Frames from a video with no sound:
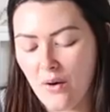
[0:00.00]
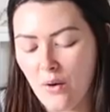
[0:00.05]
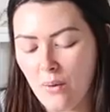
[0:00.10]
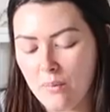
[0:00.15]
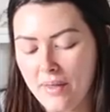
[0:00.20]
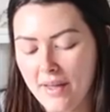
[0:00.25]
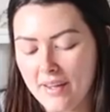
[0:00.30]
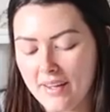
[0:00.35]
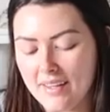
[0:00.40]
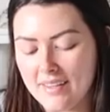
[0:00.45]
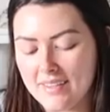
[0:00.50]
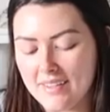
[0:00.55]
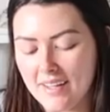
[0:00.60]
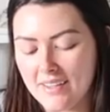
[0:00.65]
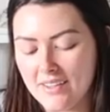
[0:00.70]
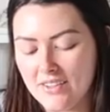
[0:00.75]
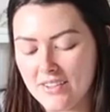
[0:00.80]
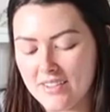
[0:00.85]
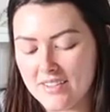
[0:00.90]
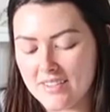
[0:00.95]
I hope that
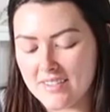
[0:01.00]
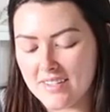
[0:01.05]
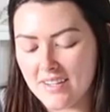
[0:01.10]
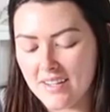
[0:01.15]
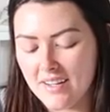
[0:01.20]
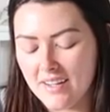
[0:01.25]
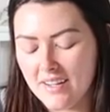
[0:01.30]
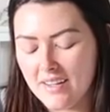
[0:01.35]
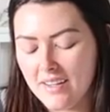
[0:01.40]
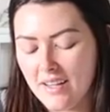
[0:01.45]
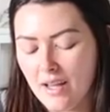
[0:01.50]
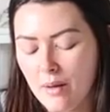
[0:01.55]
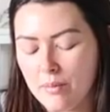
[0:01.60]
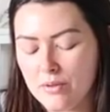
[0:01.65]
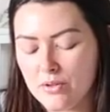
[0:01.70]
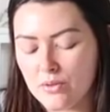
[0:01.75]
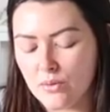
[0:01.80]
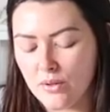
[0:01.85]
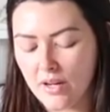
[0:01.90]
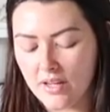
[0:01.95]
continues. That'll
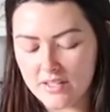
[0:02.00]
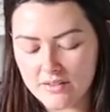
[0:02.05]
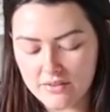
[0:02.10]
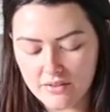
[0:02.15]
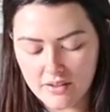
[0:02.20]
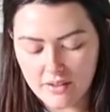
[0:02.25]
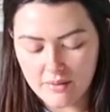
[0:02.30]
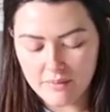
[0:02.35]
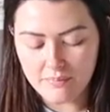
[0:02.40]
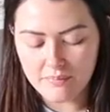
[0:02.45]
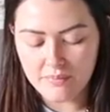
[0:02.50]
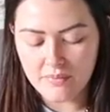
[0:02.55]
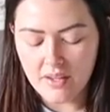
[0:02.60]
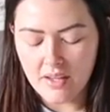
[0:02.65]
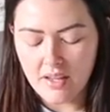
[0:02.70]
be so nice for them.